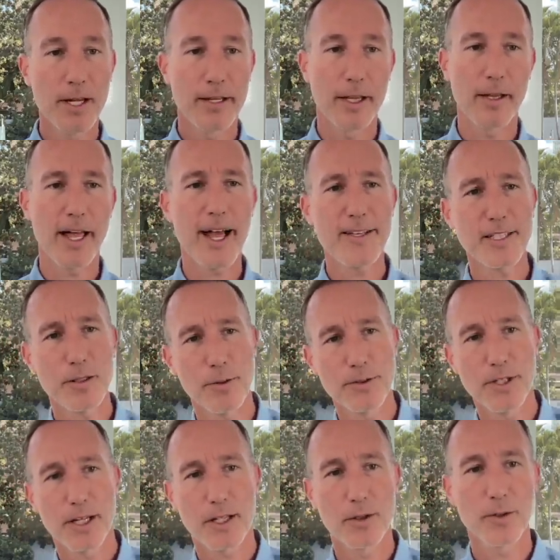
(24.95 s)
And lastly, we'll
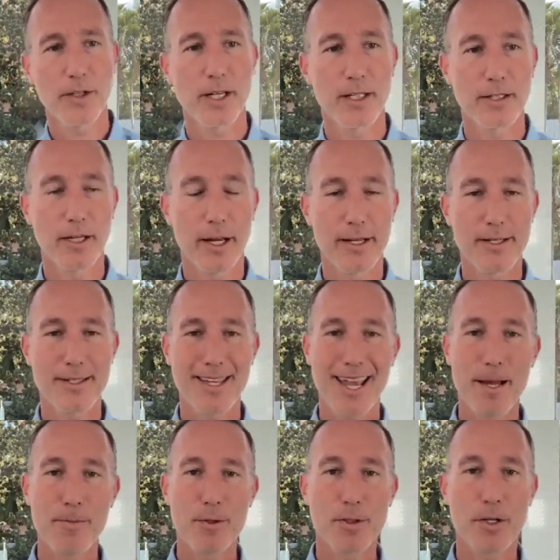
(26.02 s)
take a look at
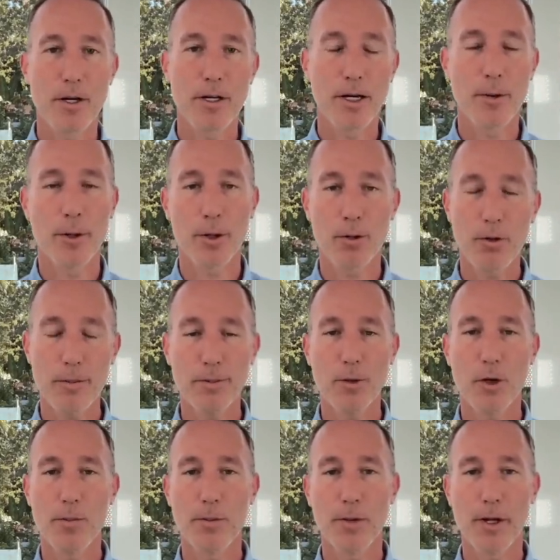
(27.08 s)
Samsung and their
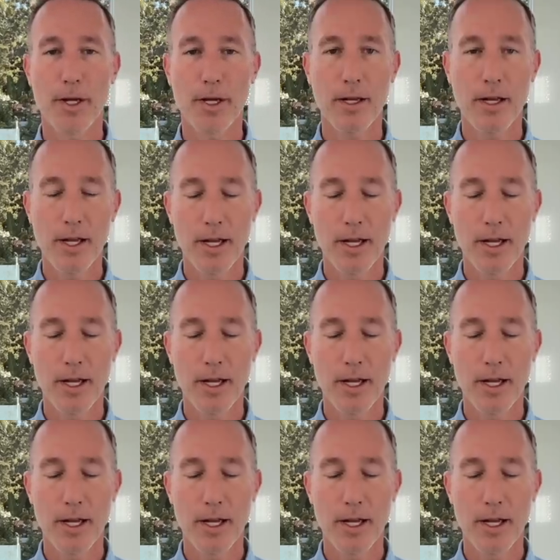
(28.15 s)
crypto play.